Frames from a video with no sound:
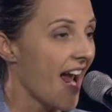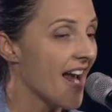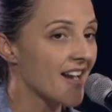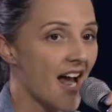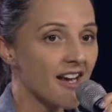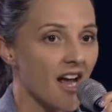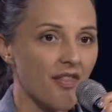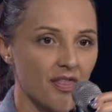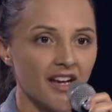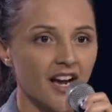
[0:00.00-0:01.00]
And
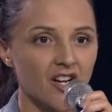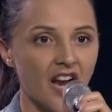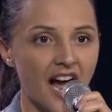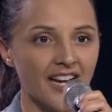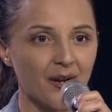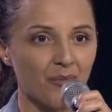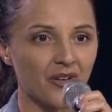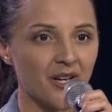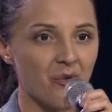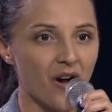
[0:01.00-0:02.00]
I think I could hide it
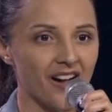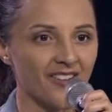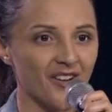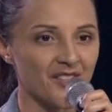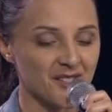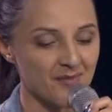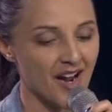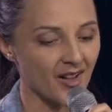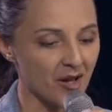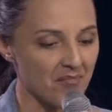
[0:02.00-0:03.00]
pretty well with a
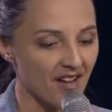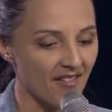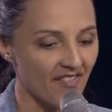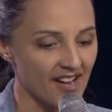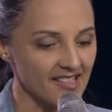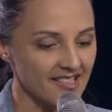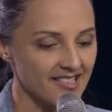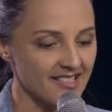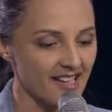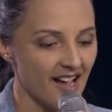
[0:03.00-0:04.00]
smile on my
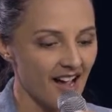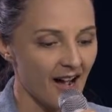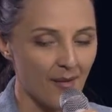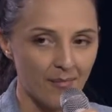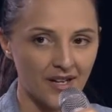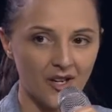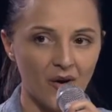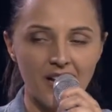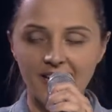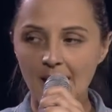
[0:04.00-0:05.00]
face. But you know
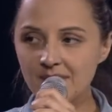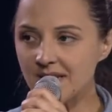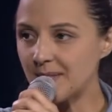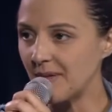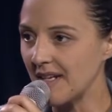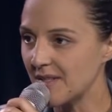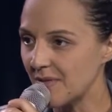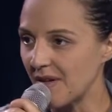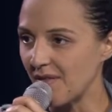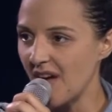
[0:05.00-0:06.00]
what? It came to this place
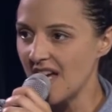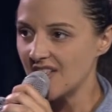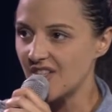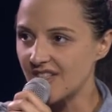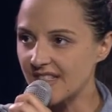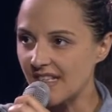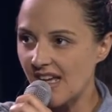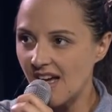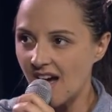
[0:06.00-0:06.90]
of just